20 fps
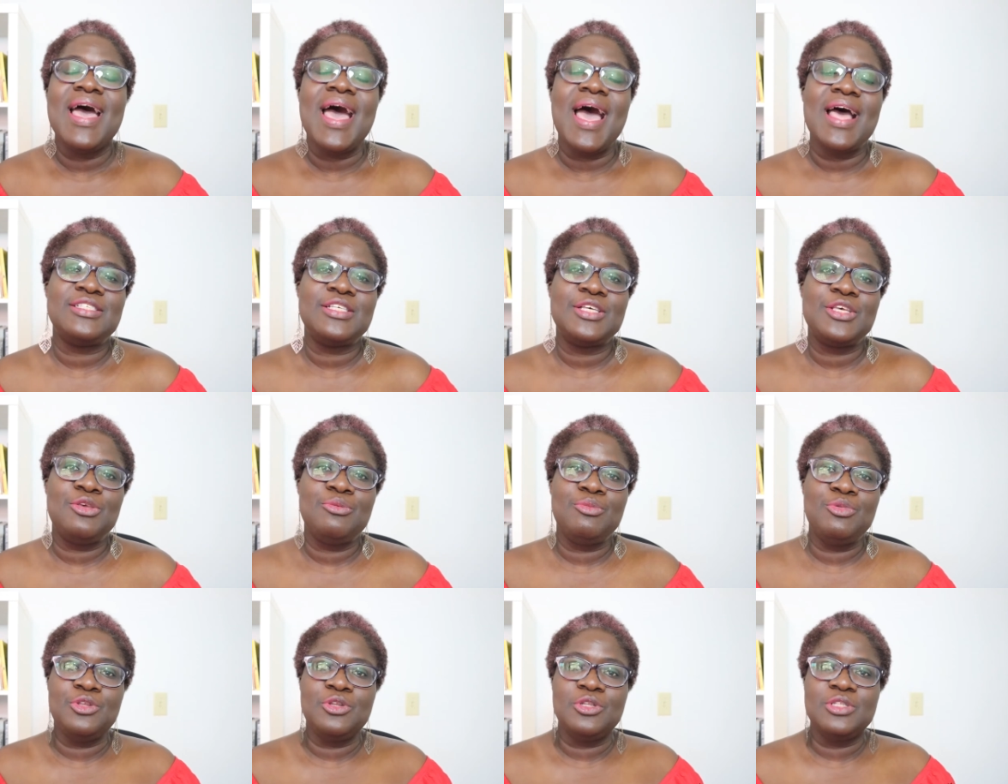at a
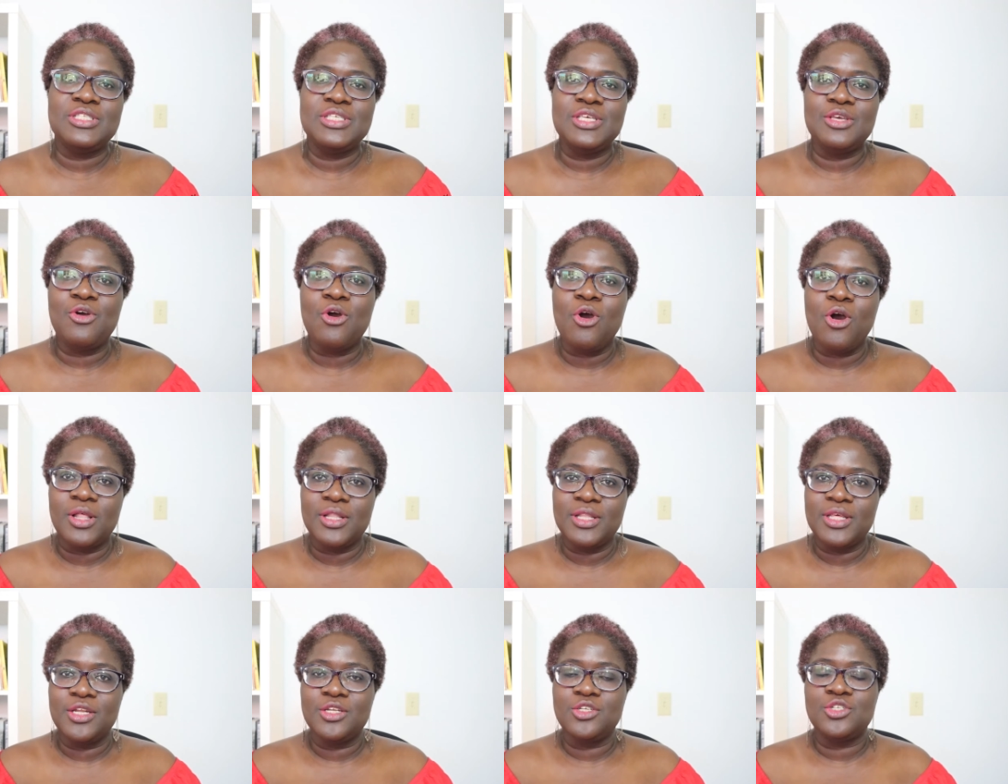community
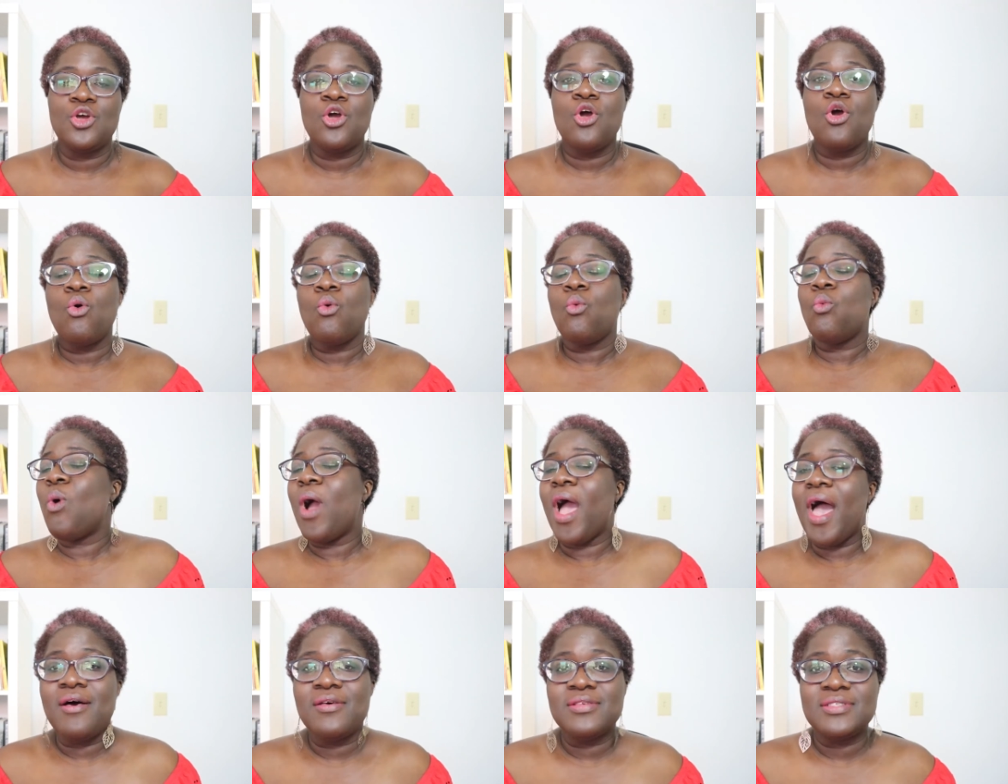college.
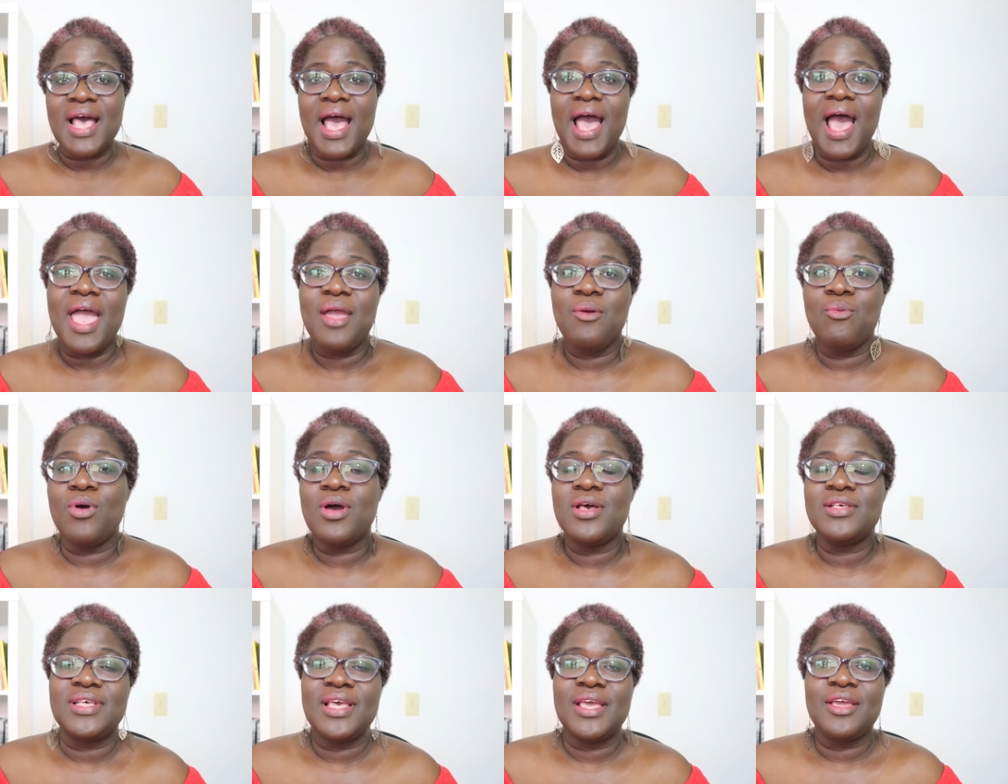Whilst I
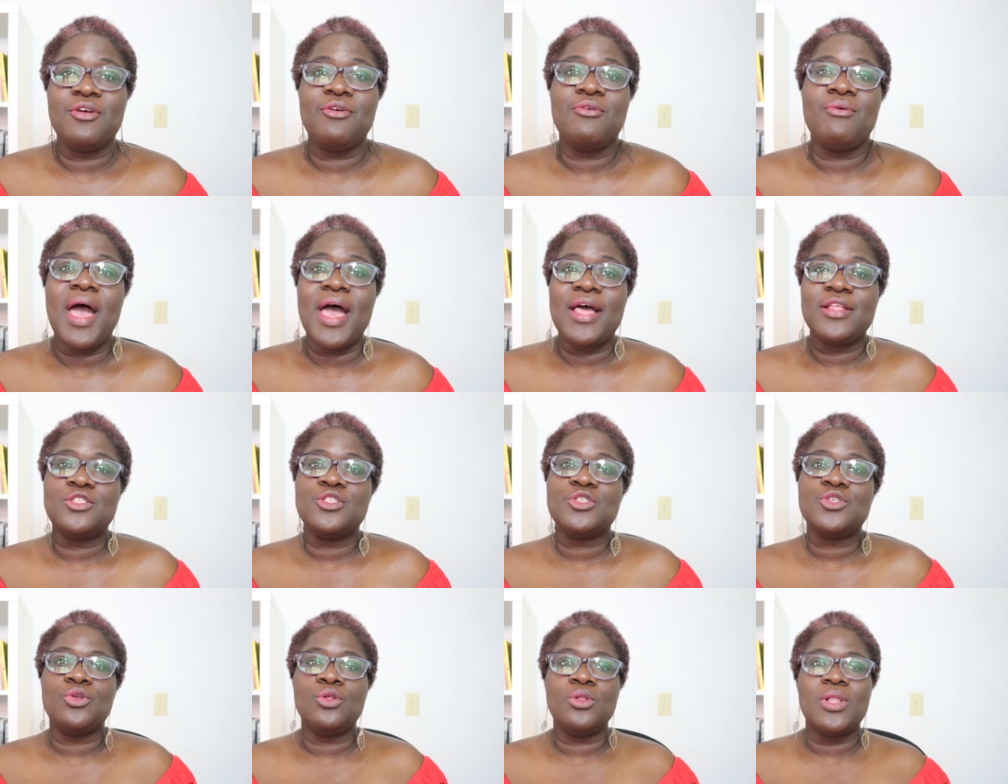was in grad
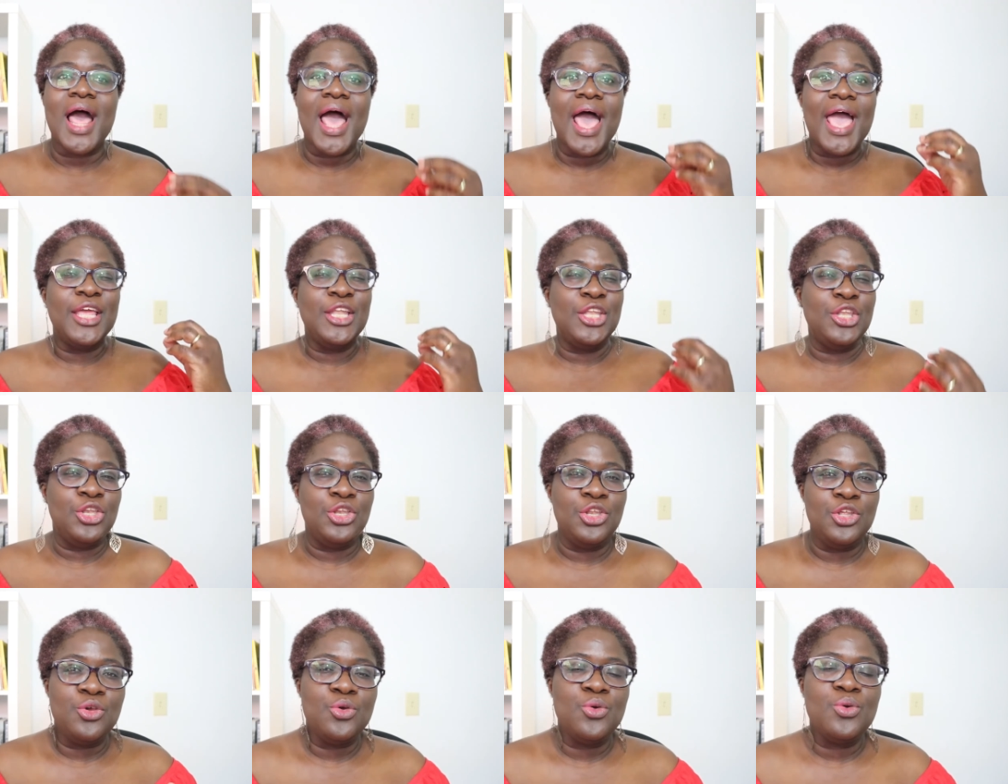school, I
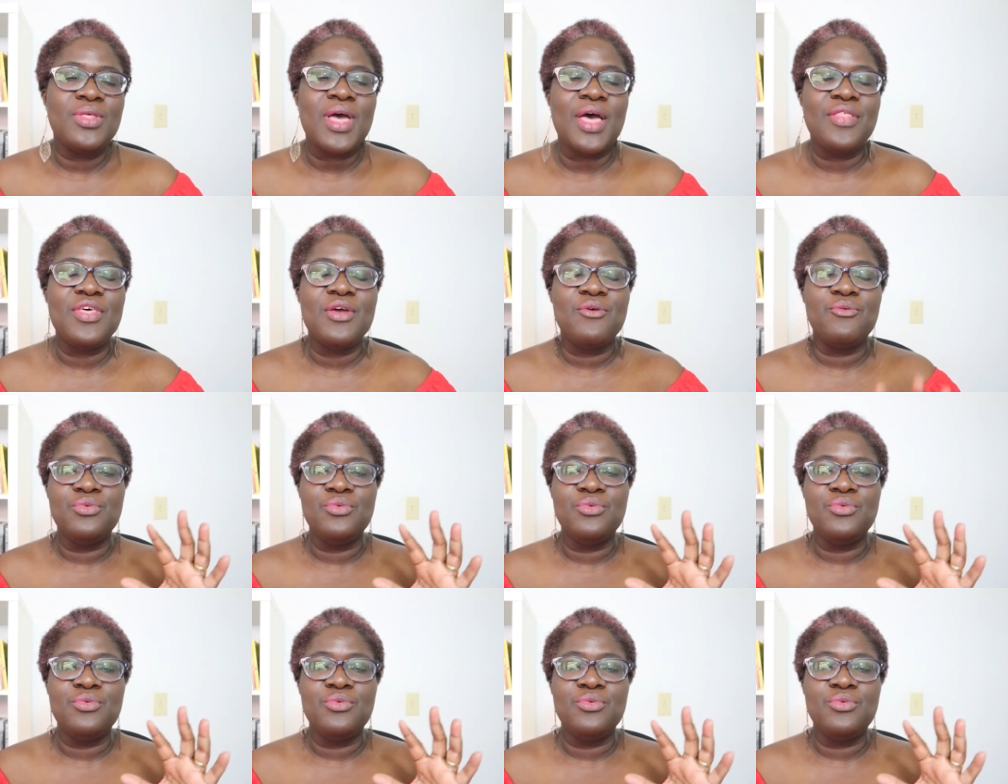knew that the